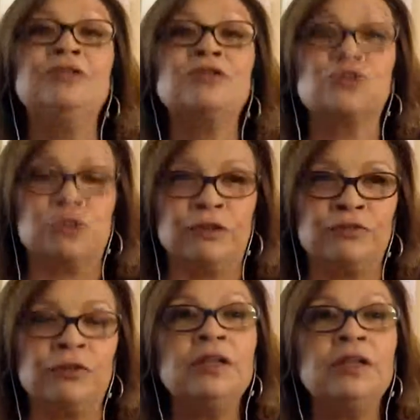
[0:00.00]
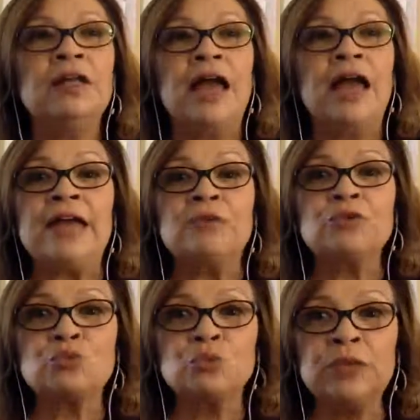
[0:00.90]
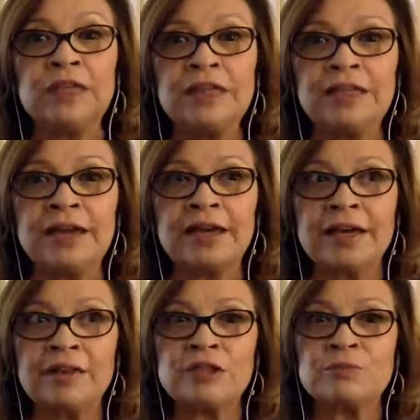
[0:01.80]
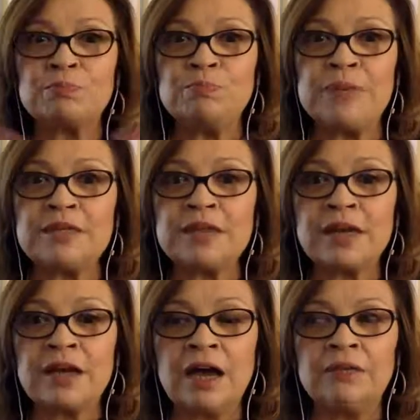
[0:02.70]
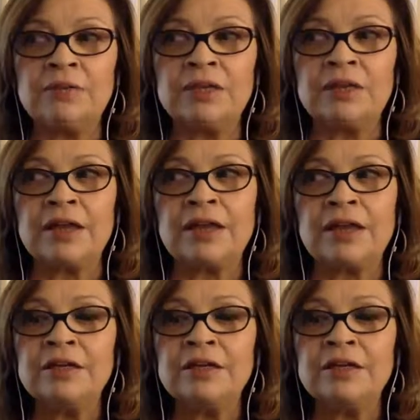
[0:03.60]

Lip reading: joyful. And it was really like this big dichotomy that